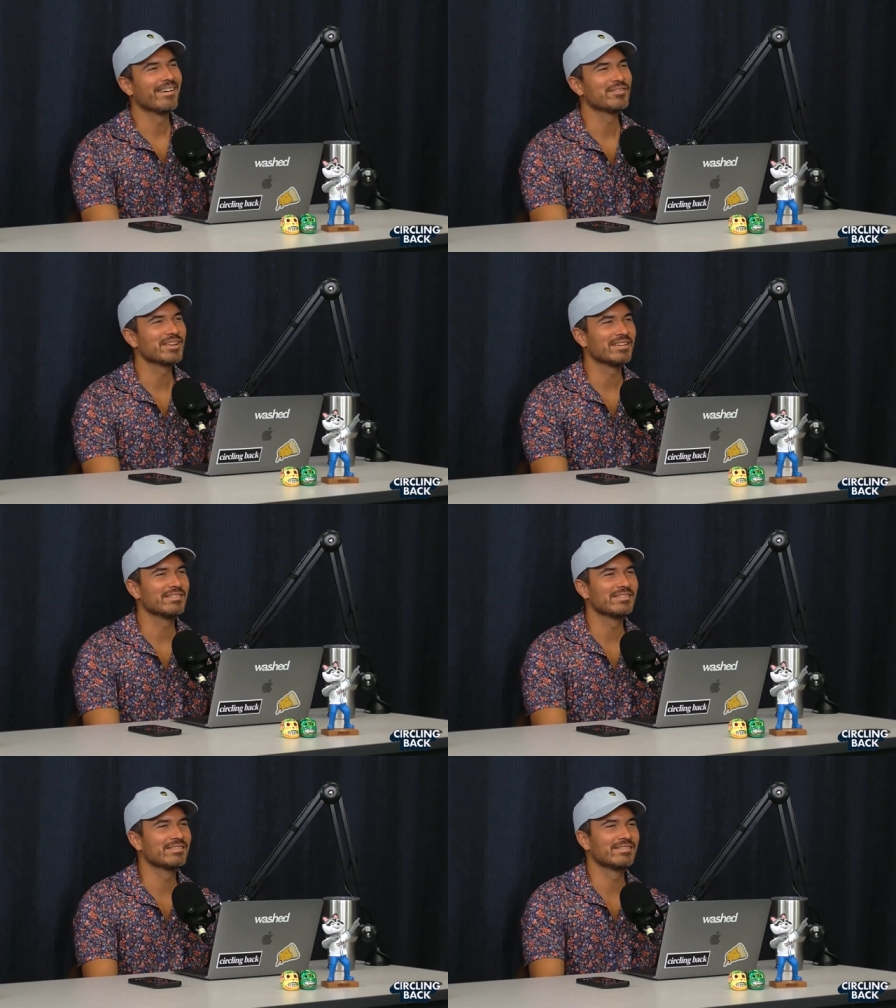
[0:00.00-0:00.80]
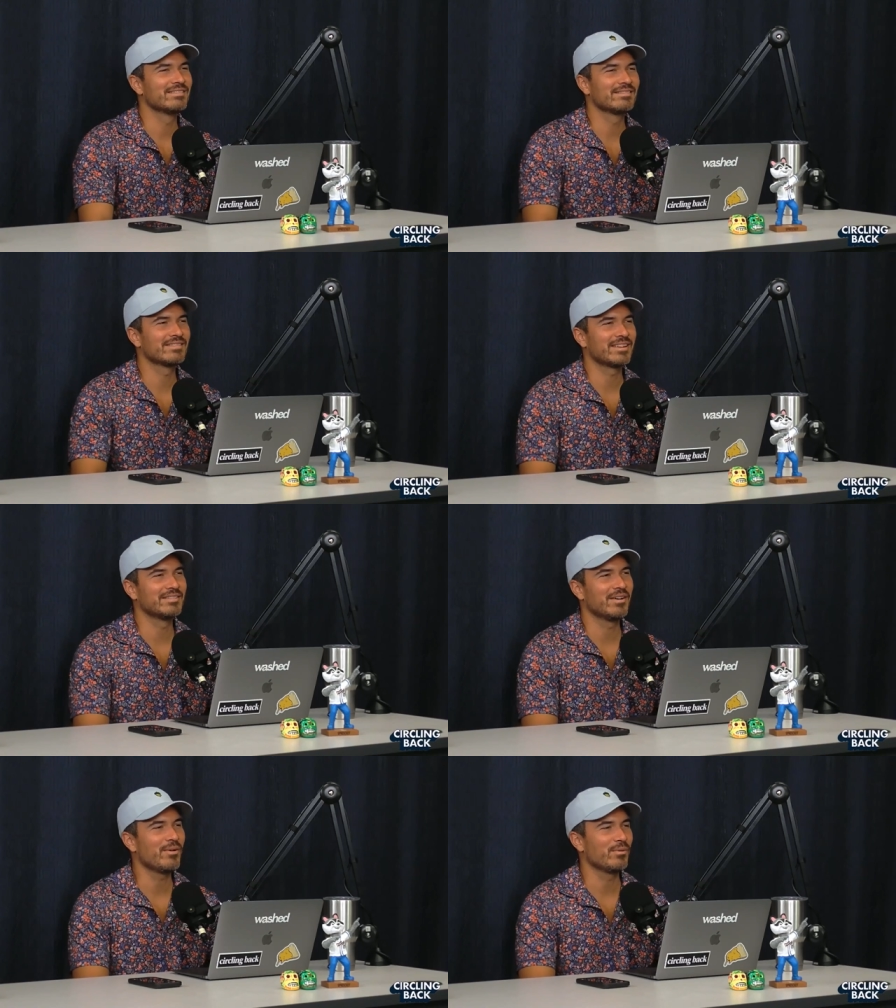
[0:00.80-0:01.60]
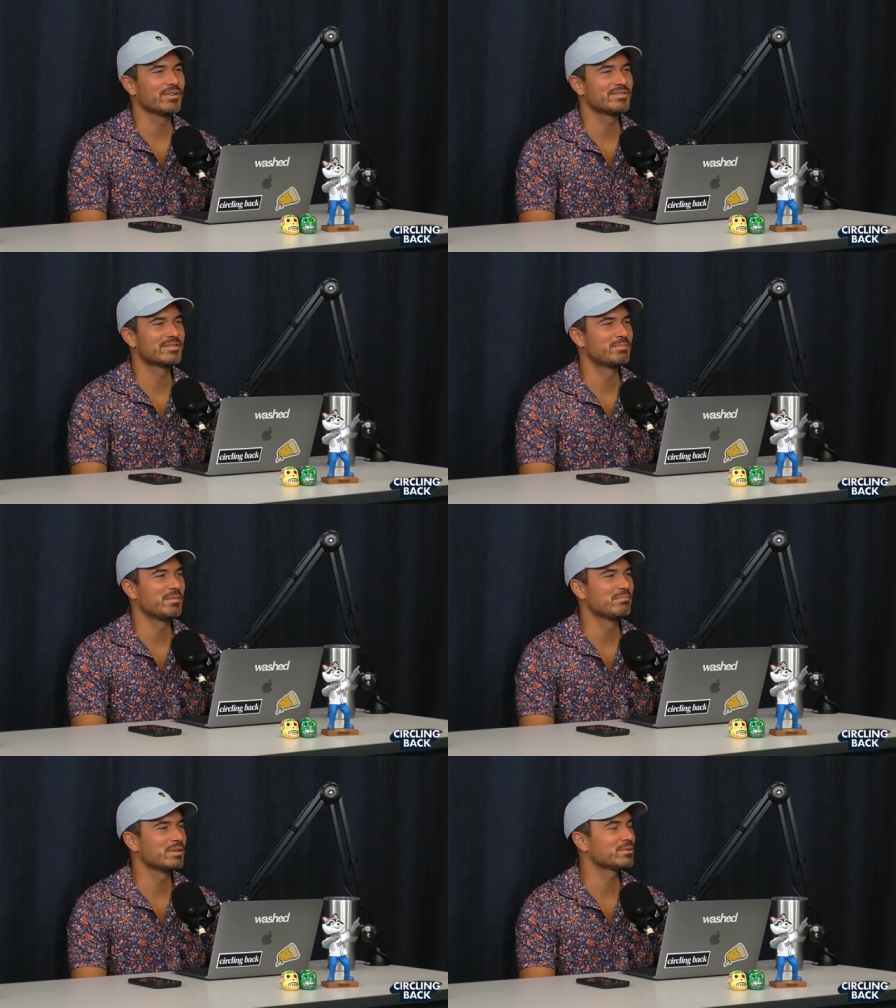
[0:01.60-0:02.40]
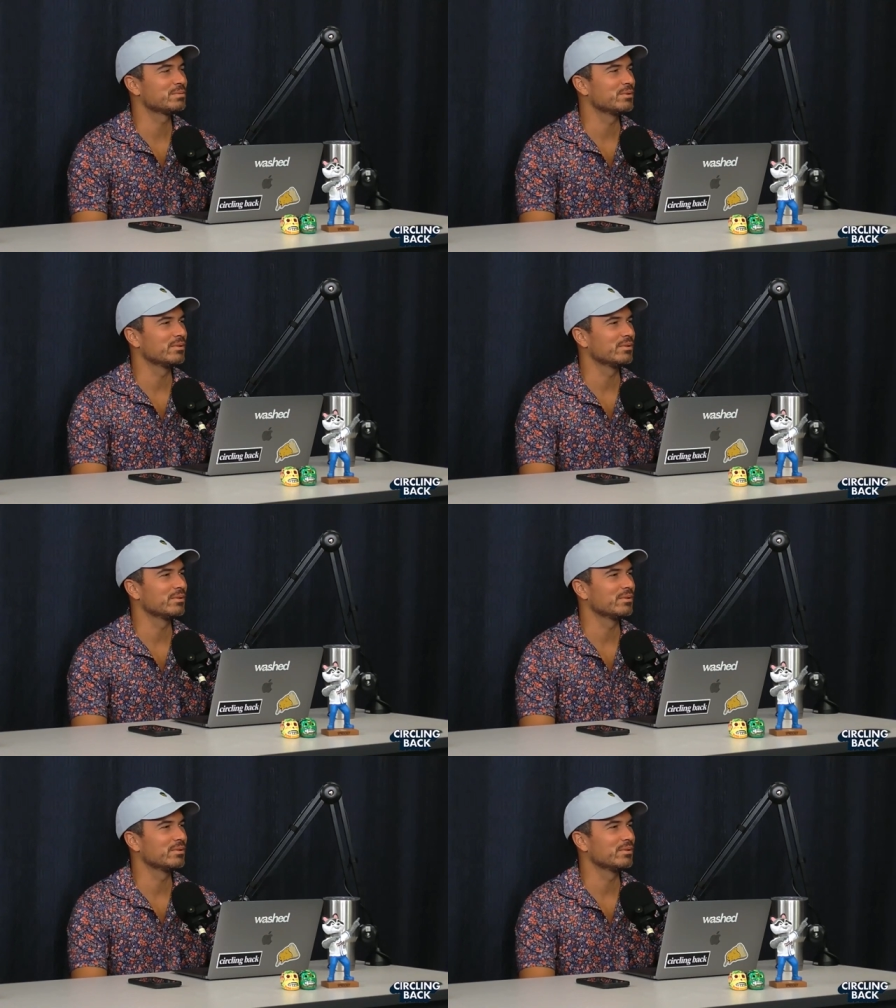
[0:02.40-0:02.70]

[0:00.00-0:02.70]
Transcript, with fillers: was like, like, no, this has been miserable.